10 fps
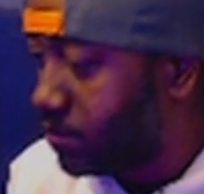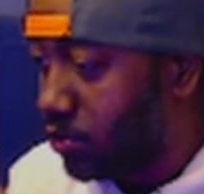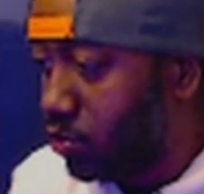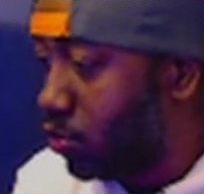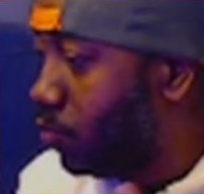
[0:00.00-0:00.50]

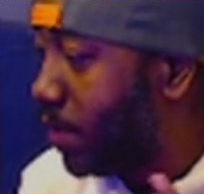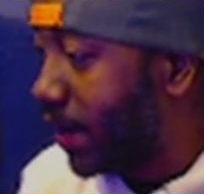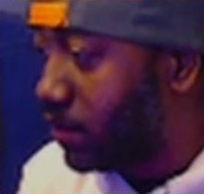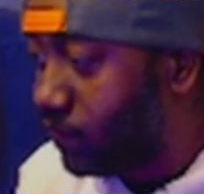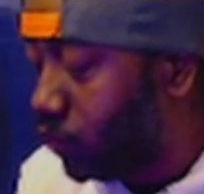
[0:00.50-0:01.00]
You'll go
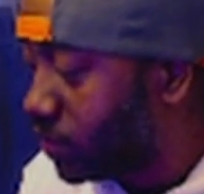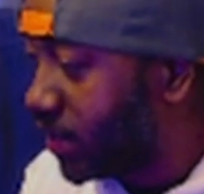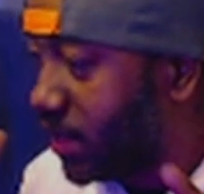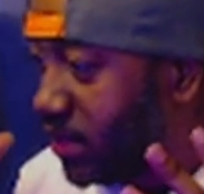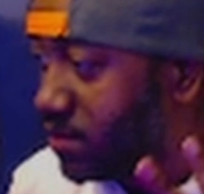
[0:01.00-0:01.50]
back and forth.
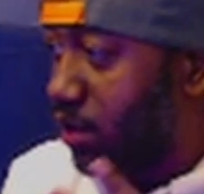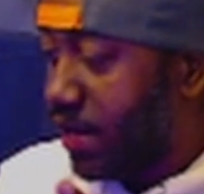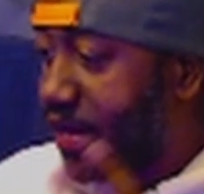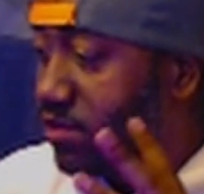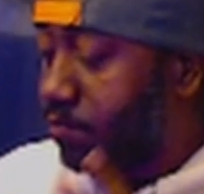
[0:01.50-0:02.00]
Like
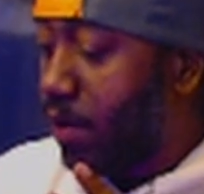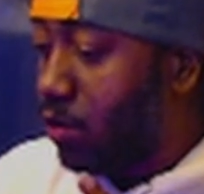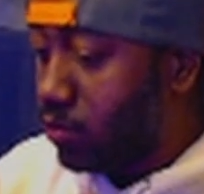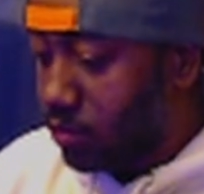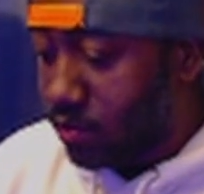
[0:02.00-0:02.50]
it's
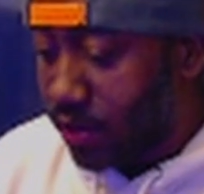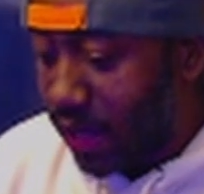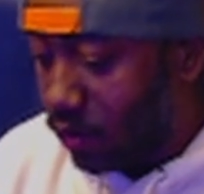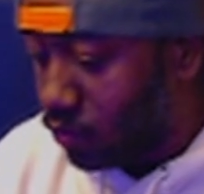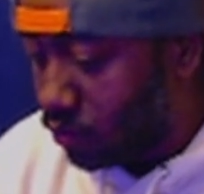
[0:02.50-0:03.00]
about how